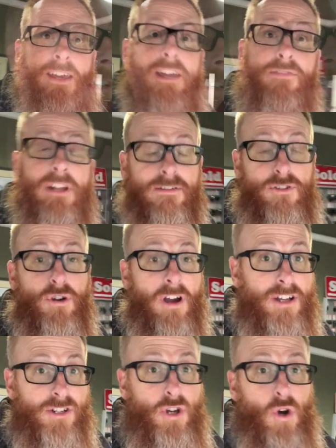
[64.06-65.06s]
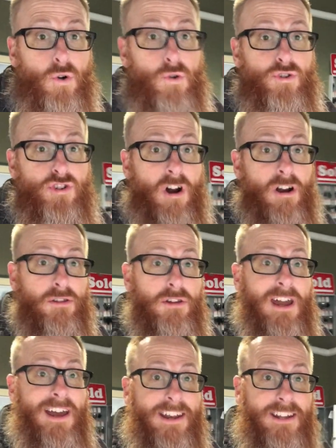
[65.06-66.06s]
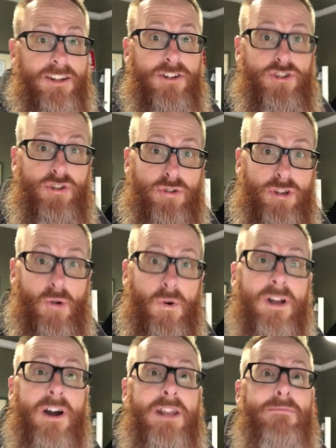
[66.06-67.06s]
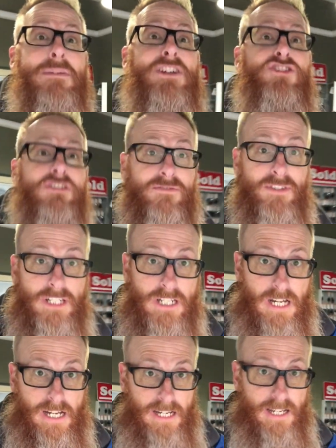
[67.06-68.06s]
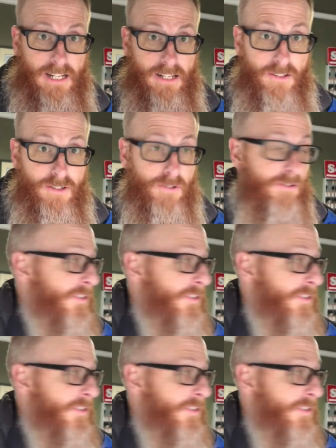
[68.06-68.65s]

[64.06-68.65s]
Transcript: If any of you guys know who Jonathan Hat is, you'll know what kind of mischief this guy can get into.